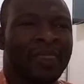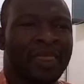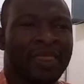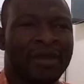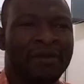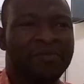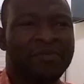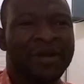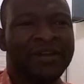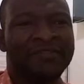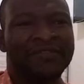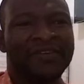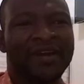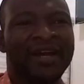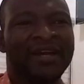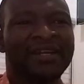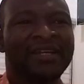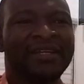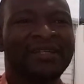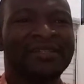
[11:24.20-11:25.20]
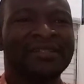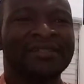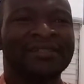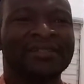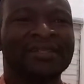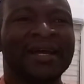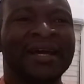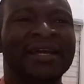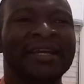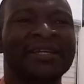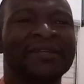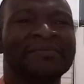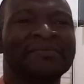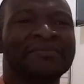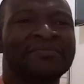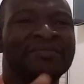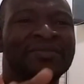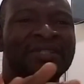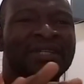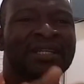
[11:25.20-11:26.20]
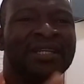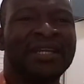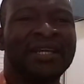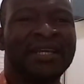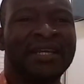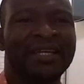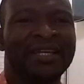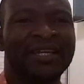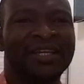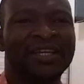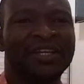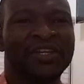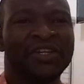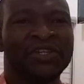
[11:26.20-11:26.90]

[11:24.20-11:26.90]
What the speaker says: Now, by varying the time delay